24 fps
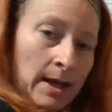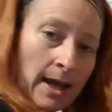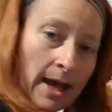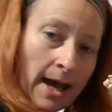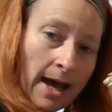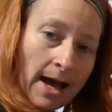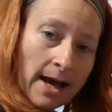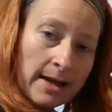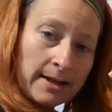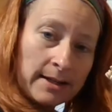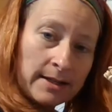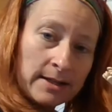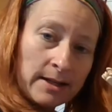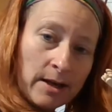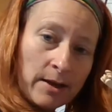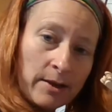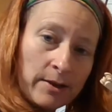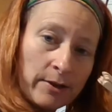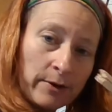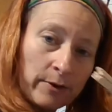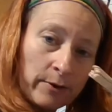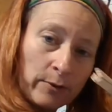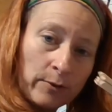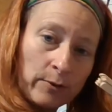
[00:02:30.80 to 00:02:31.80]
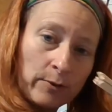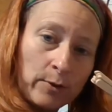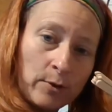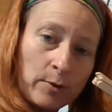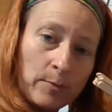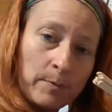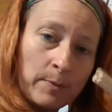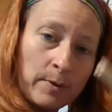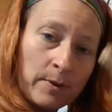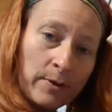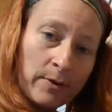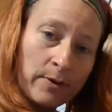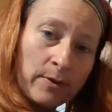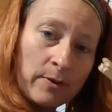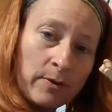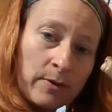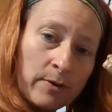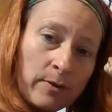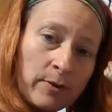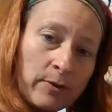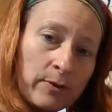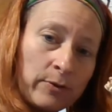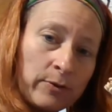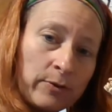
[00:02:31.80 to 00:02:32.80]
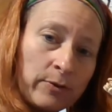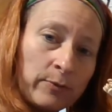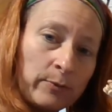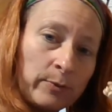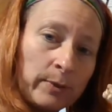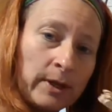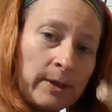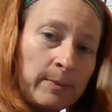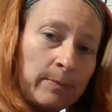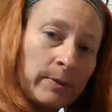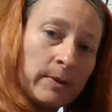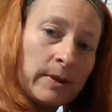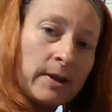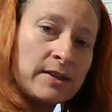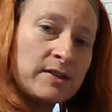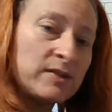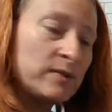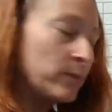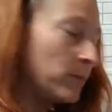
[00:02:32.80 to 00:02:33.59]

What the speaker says: Add another group. 3 plus